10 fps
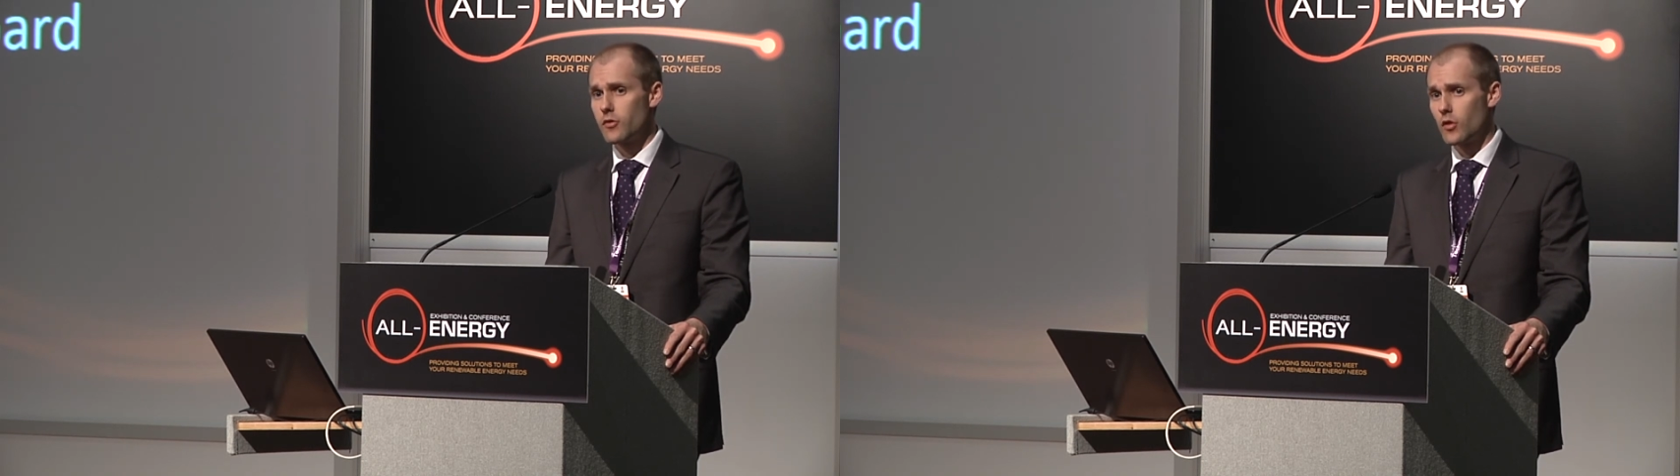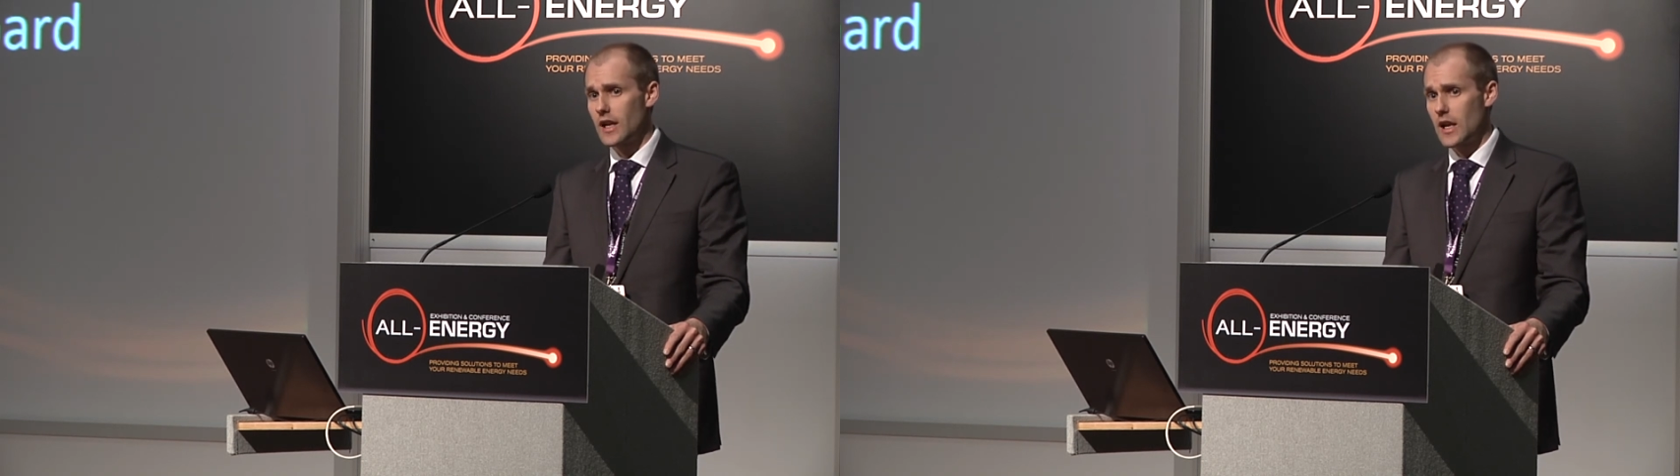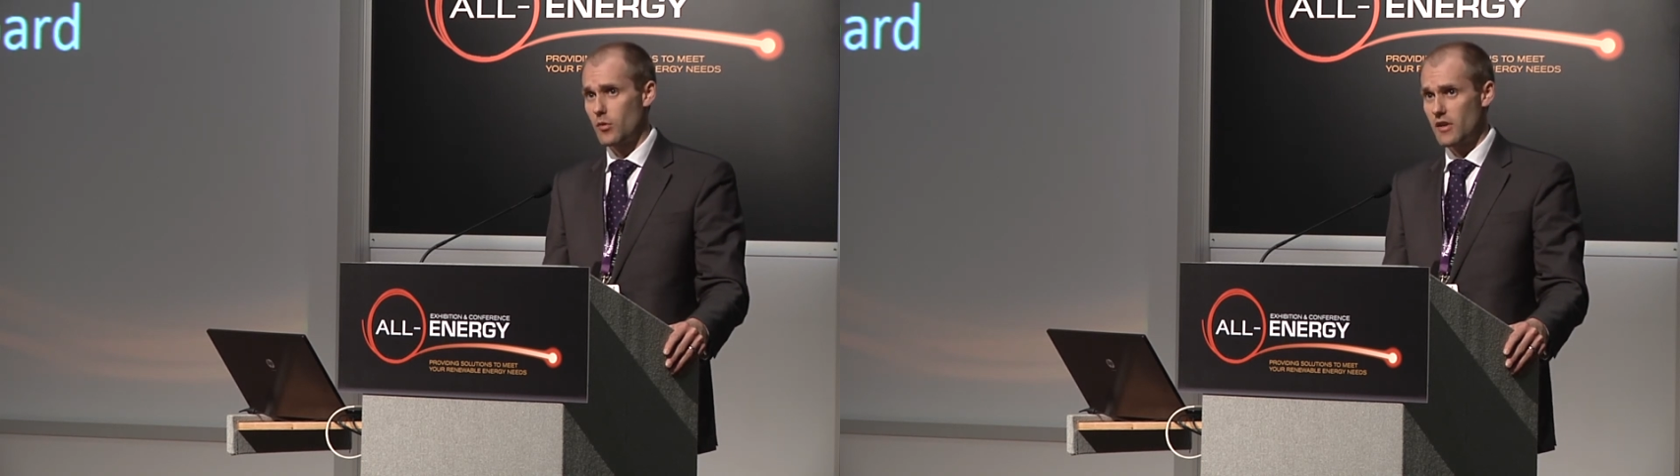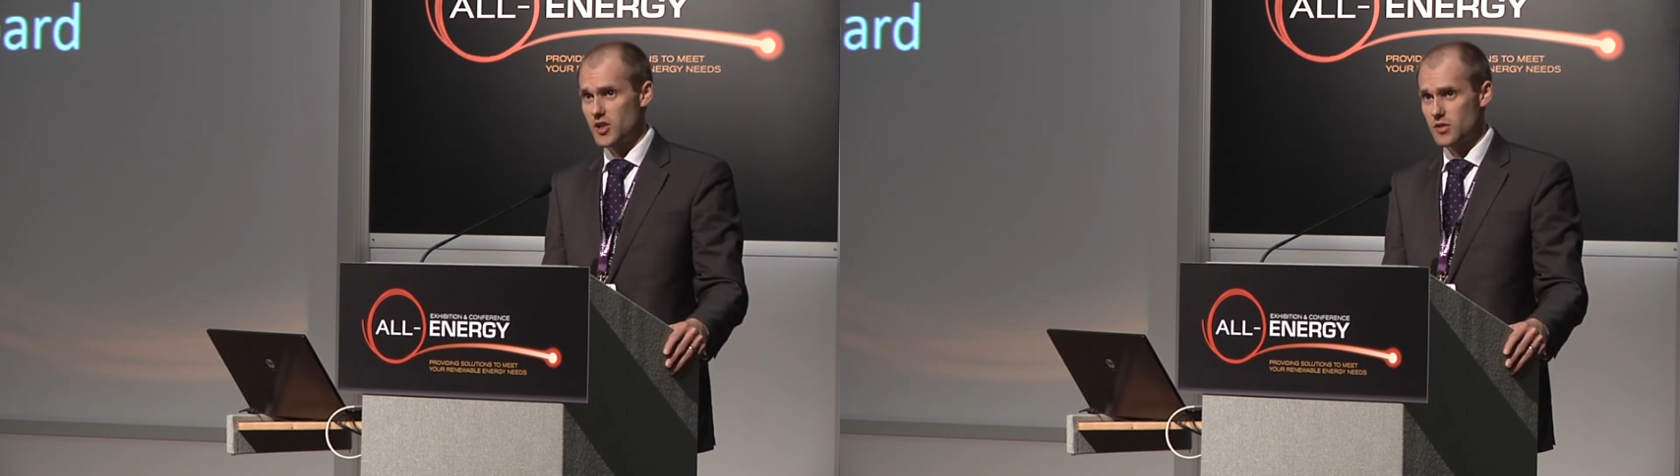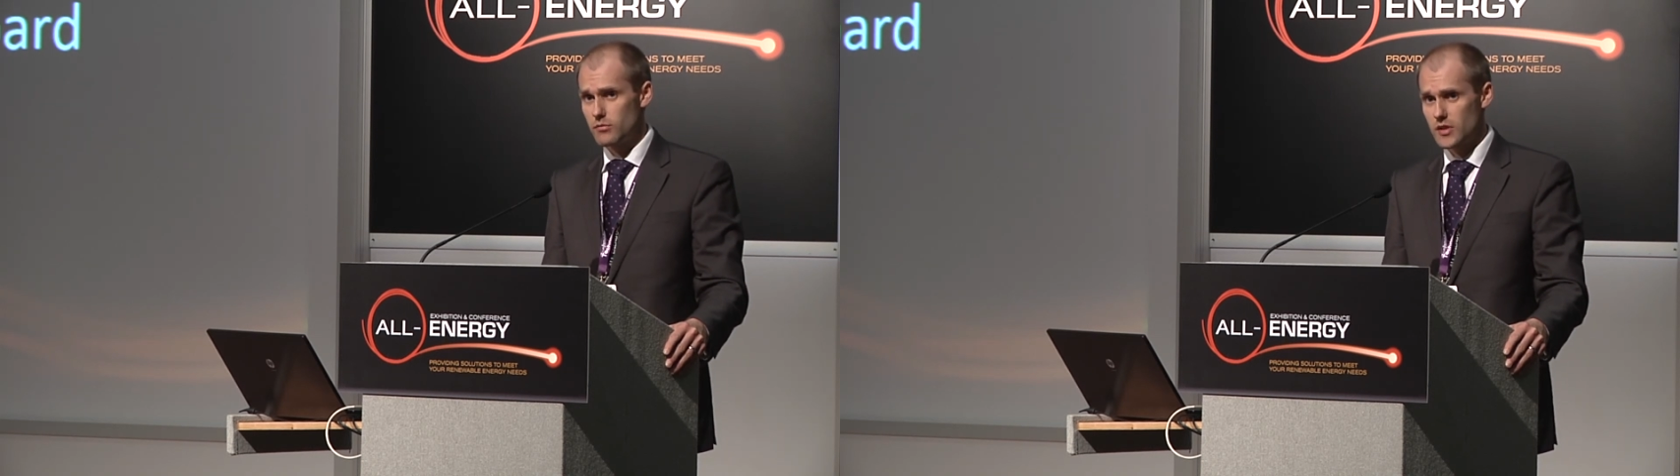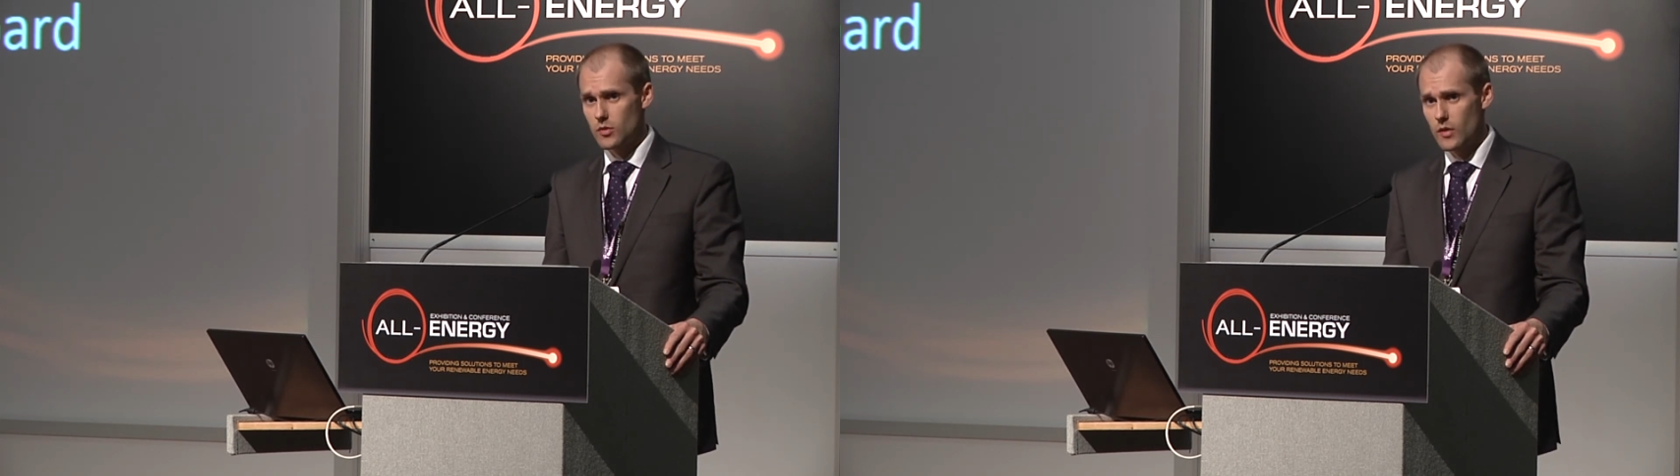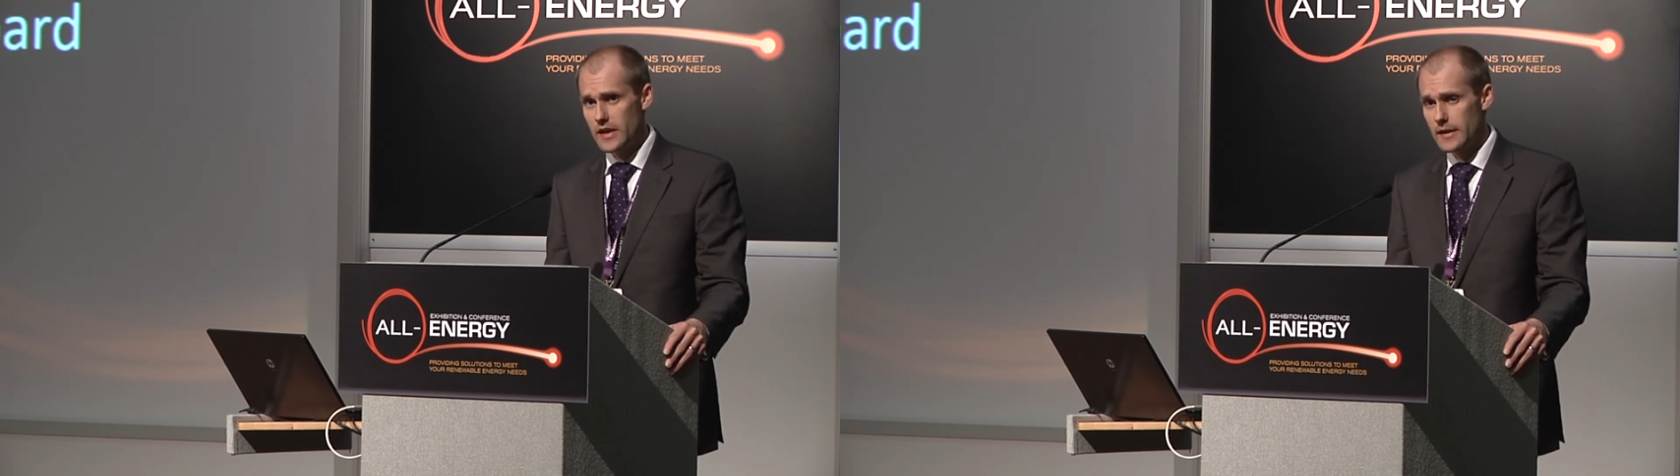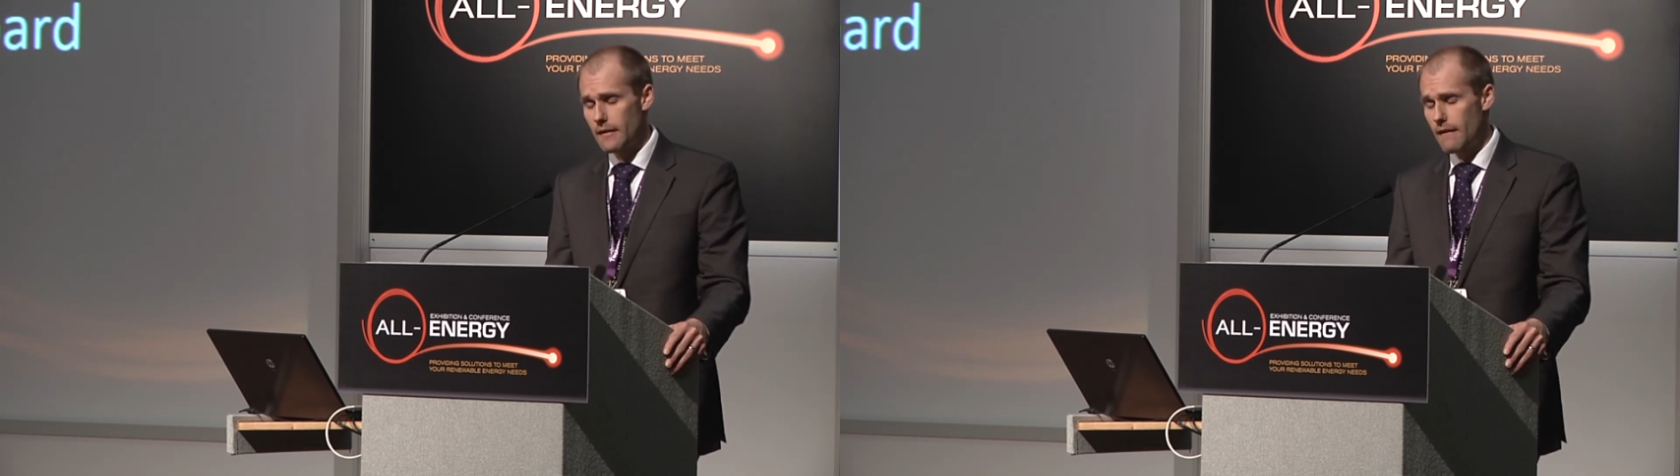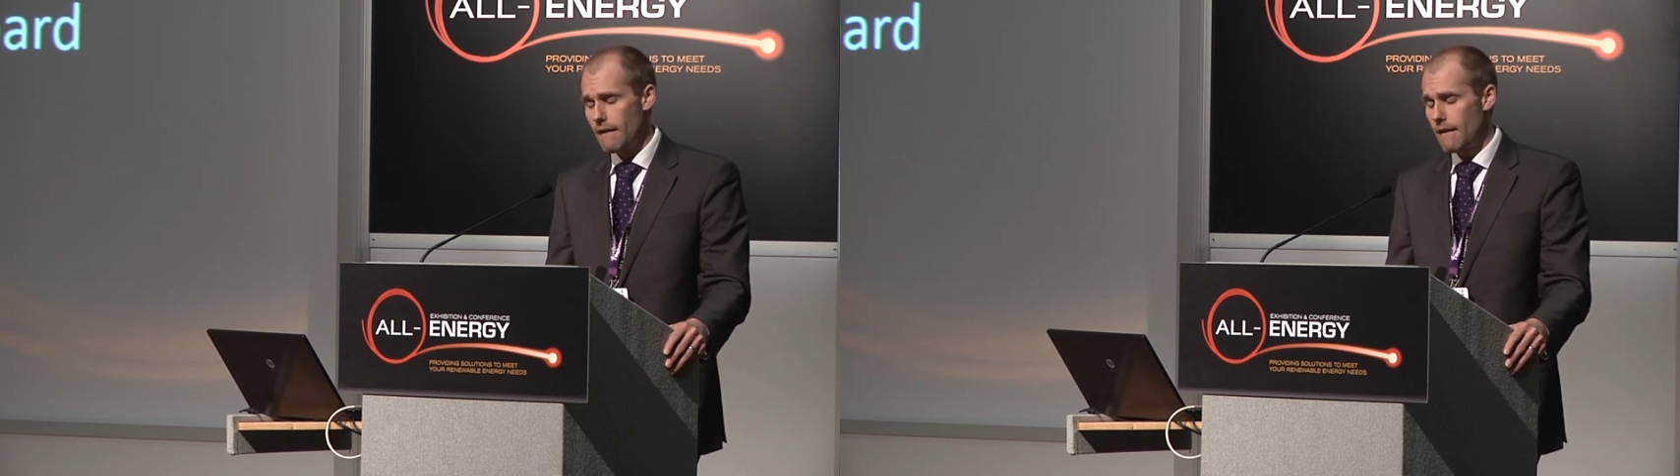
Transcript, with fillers: for collaboration between